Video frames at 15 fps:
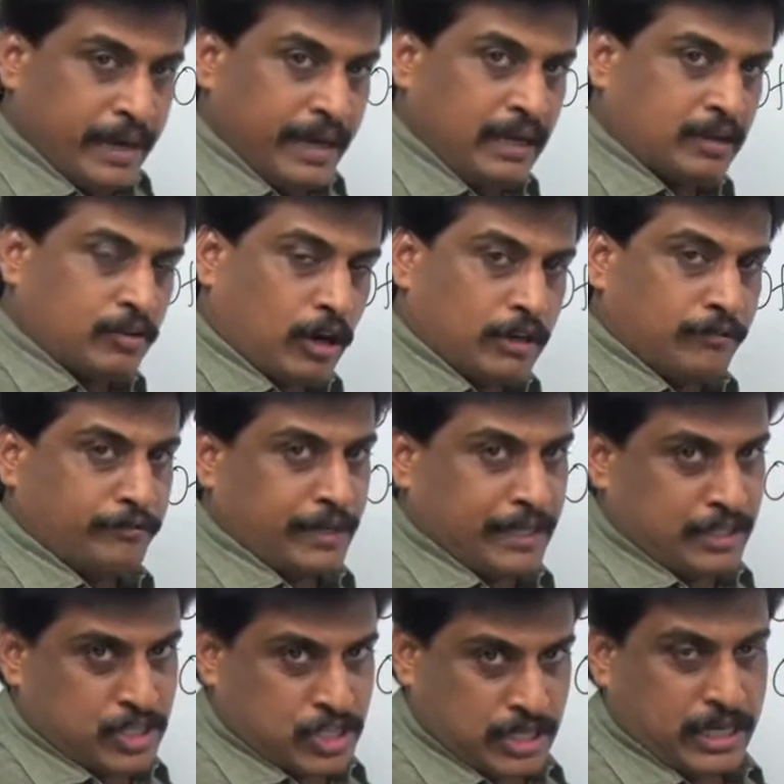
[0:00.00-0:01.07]
mail
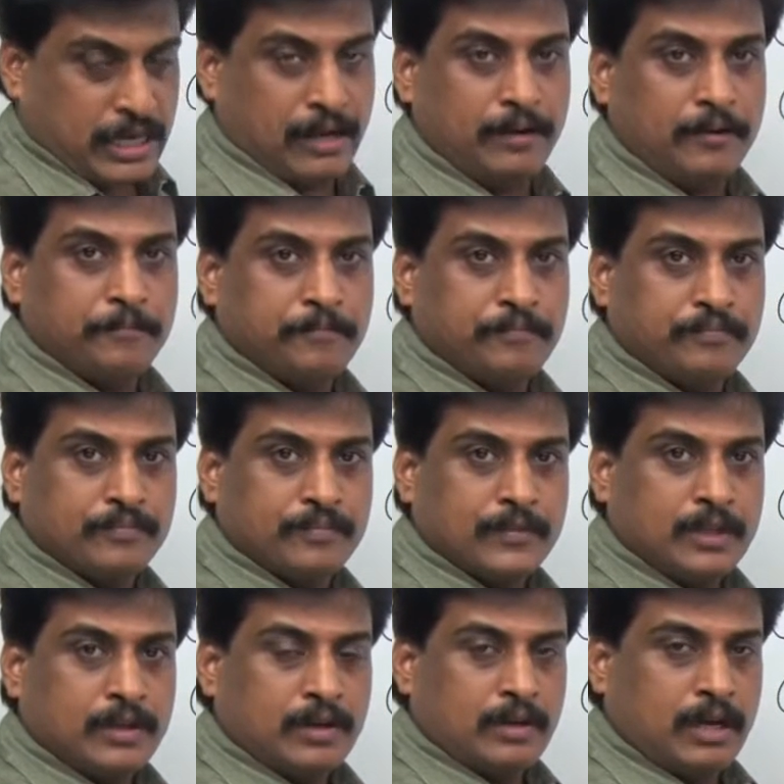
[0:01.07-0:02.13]
confidential,
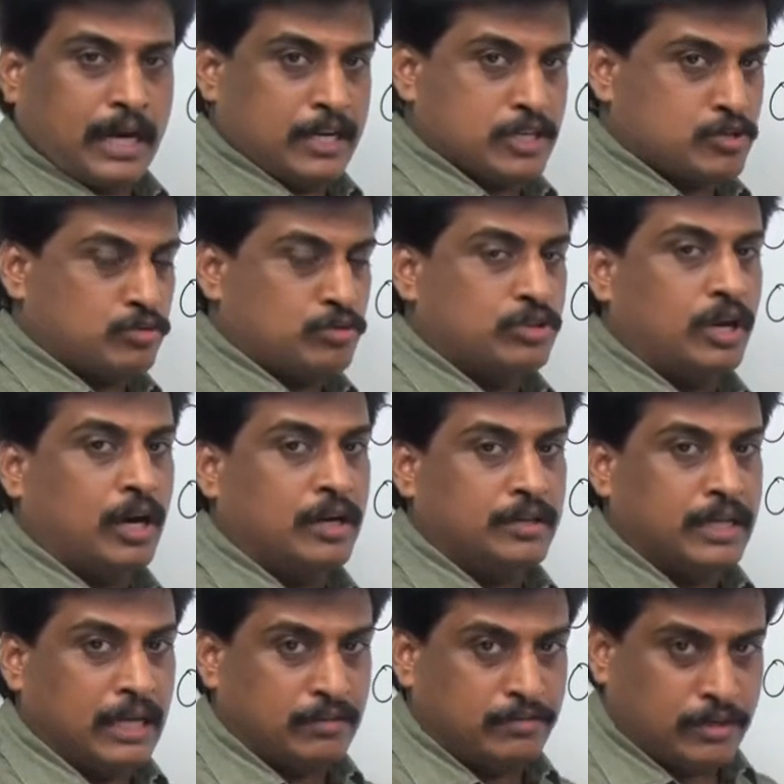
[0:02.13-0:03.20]
I should not
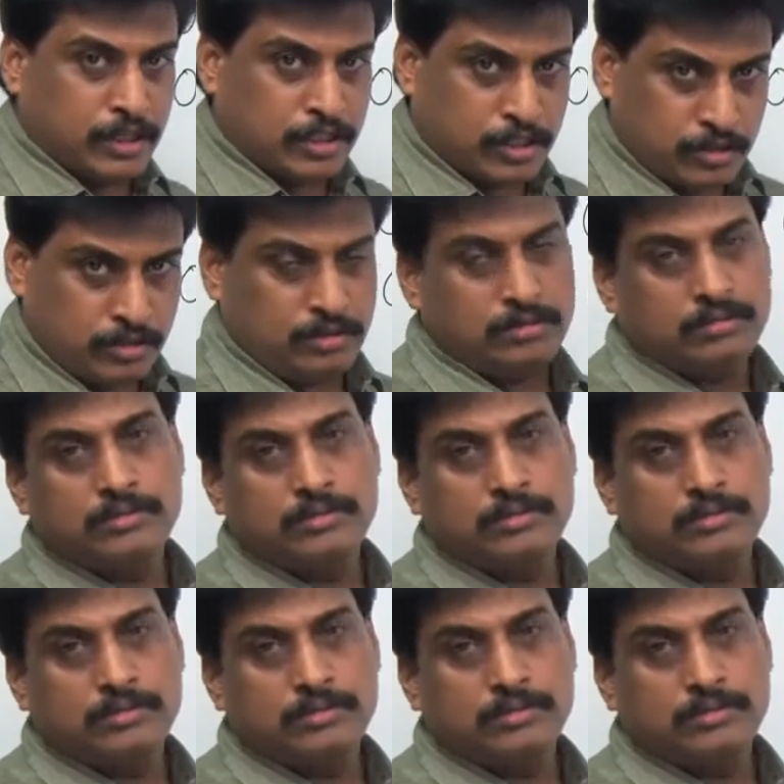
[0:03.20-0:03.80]
deliver to